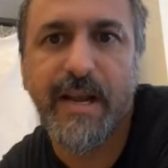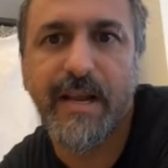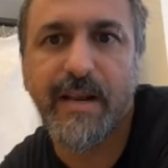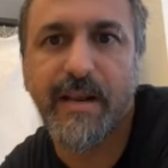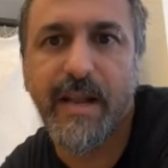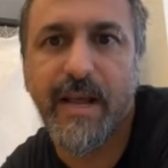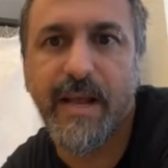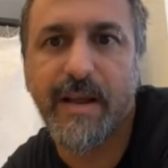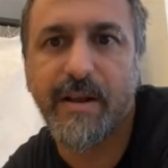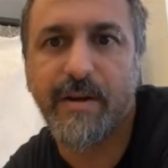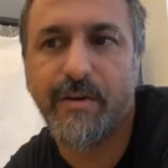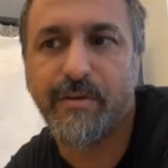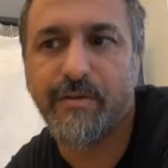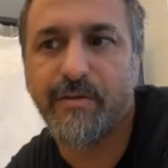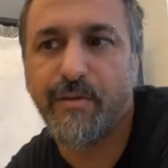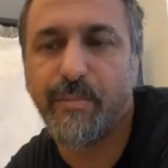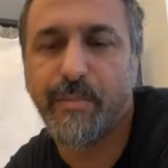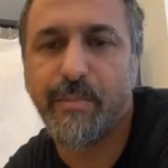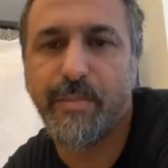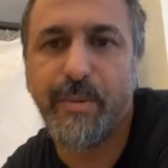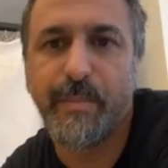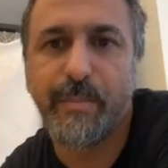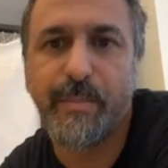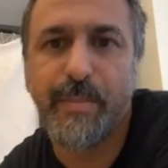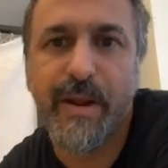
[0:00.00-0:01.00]
and I also
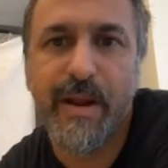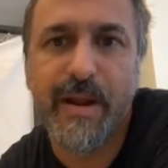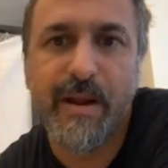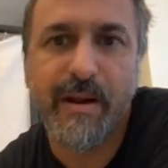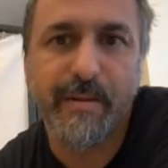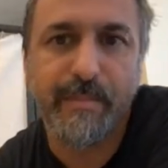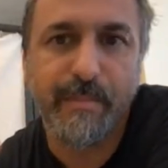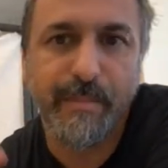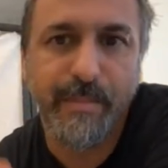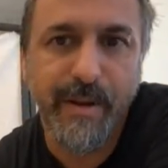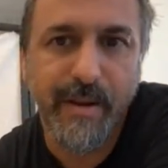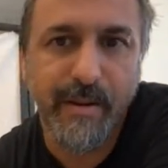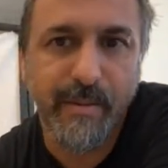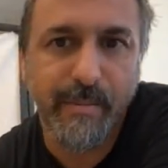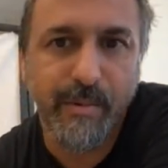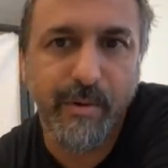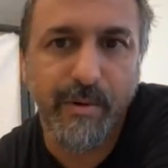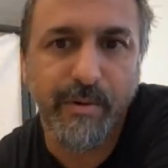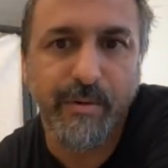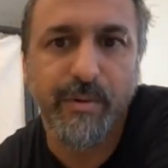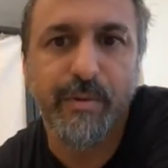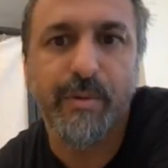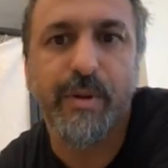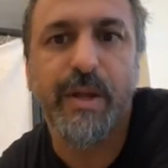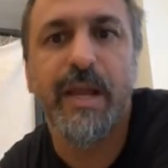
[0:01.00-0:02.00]
prepare
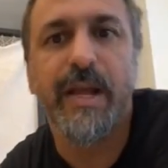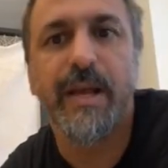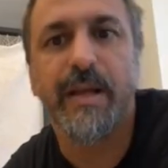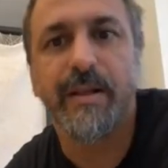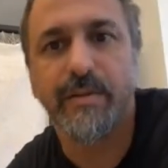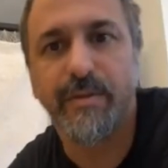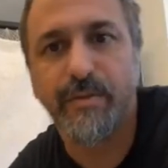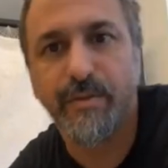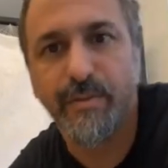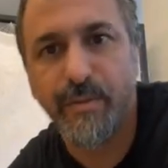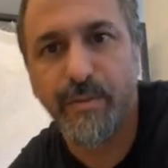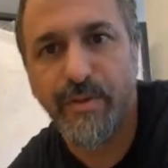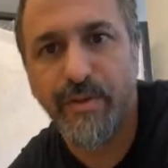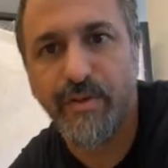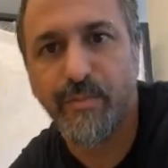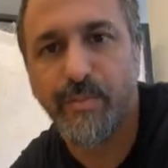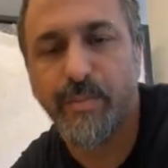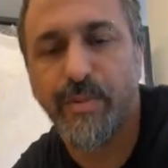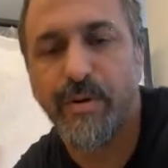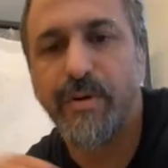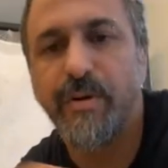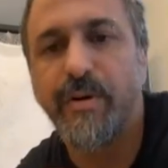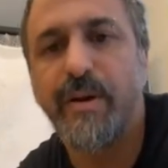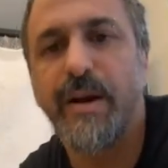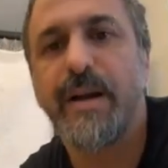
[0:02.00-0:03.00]
people to get to this
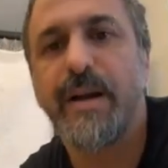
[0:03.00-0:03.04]
program.